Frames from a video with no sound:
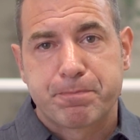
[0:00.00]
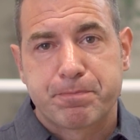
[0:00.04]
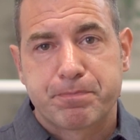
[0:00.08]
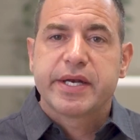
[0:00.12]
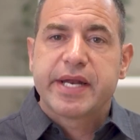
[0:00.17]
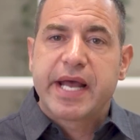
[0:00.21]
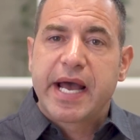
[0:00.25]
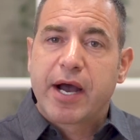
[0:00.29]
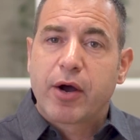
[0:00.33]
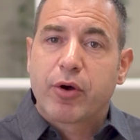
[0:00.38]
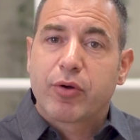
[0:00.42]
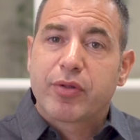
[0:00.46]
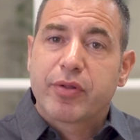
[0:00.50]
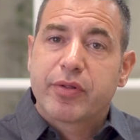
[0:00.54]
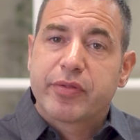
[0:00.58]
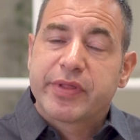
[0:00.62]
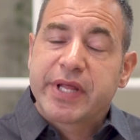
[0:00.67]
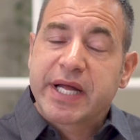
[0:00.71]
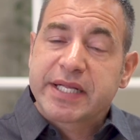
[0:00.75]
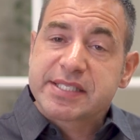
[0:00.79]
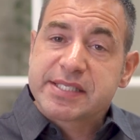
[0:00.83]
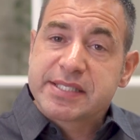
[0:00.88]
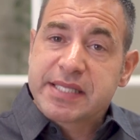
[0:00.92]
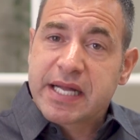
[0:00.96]
Now,
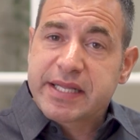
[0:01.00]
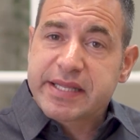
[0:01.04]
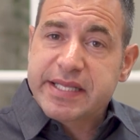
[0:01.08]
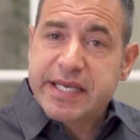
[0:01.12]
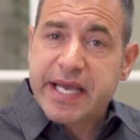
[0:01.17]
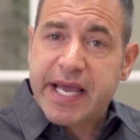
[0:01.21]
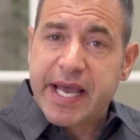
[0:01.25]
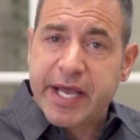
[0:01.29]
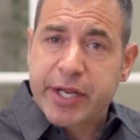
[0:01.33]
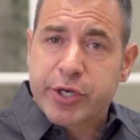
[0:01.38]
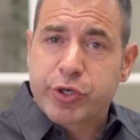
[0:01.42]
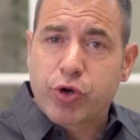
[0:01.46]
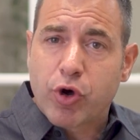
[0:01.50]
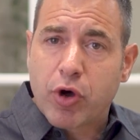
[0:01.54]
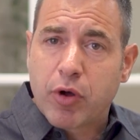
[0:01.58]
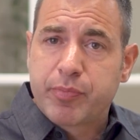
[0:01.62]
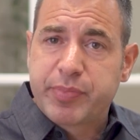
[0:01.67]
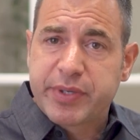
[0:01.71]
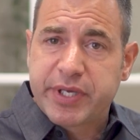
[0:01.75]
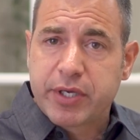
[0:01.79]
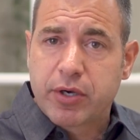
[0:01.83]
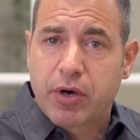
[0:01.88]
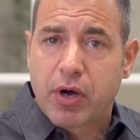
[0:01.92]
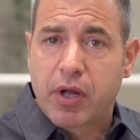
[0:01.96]
that's not the end all
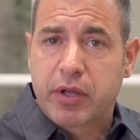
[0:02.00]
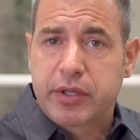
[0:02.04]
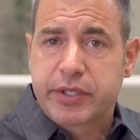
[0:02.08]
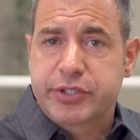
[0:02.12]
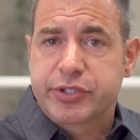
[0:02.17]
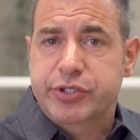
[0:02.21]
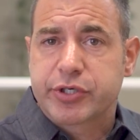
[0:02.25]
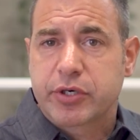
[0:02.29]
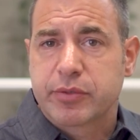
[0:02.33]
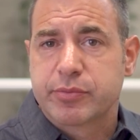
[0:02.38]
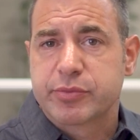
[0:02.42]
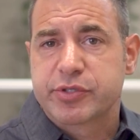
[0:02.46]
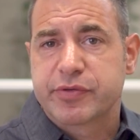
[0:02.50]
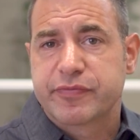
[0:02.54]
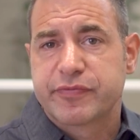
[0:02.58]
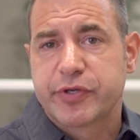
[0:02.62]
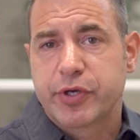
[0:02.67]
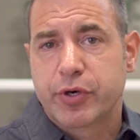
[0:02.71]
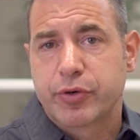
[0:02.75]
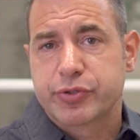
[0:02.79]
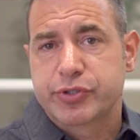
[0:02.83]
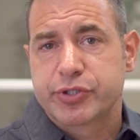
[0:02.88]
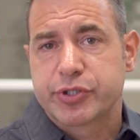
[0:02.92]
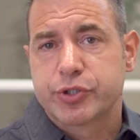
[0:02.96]
be all in terms of
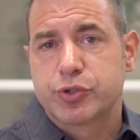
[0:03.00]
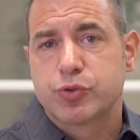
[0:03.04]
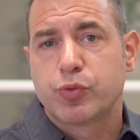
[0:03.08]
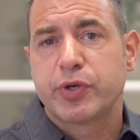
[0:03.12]
dosage.